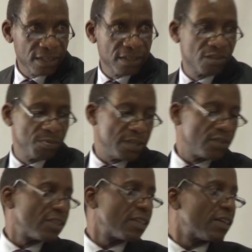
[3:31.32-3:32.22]

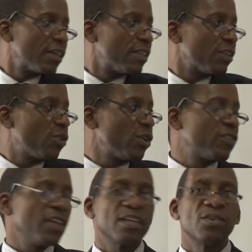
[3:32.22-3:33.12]
dismissed. The court
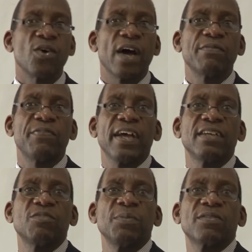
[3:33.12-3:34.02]
said no, unfair
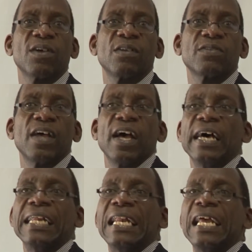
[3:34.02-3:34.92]
dismissals
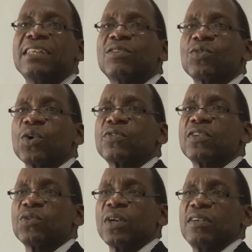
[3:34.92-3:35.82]
relate to those
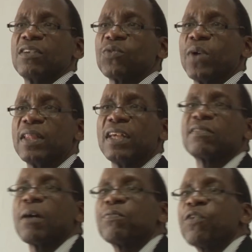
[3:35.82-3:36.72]
situations where there is
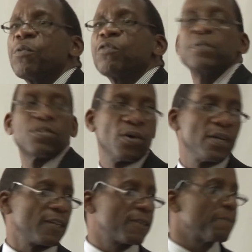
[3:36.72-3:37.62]
some form of
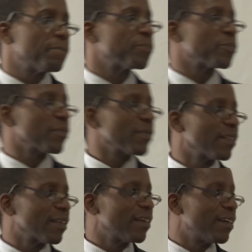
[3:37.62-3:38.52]
misconduct.
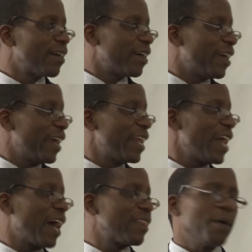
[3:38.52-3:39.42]
Any
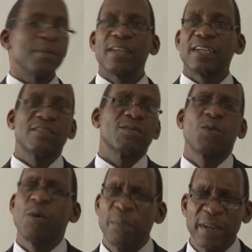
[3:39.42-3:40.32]
other, I mean, that is
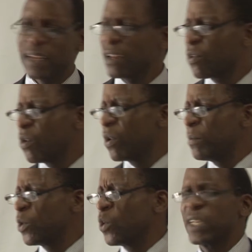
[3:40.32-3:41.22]
completely wrong. I
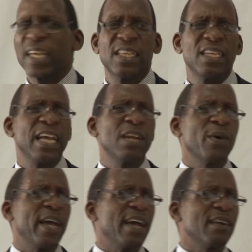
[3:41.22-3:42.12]
mean, you won't get it
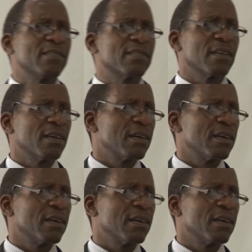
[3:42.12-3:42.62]
anywhere else.